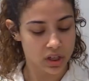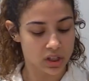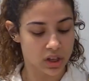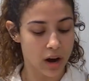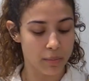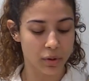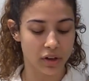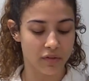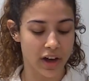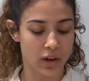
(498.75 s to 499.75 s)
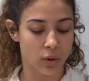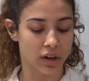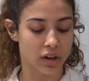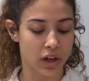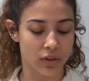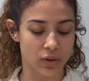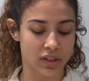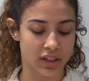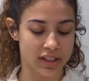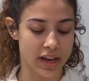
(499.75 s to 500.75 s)
Stop putting value on
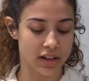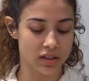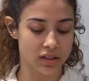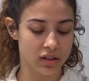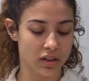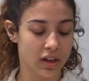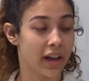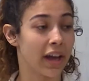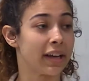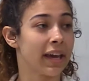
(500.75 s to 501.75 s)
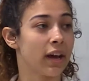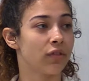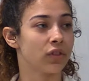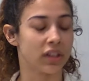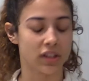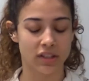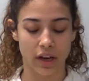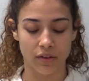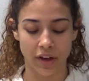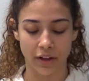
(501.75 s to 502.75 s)
another's success and carefully
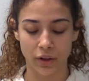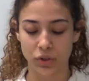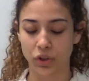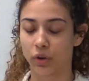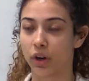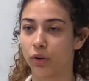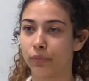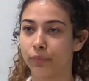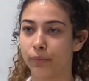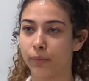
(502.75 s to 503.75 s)
assign value to your own.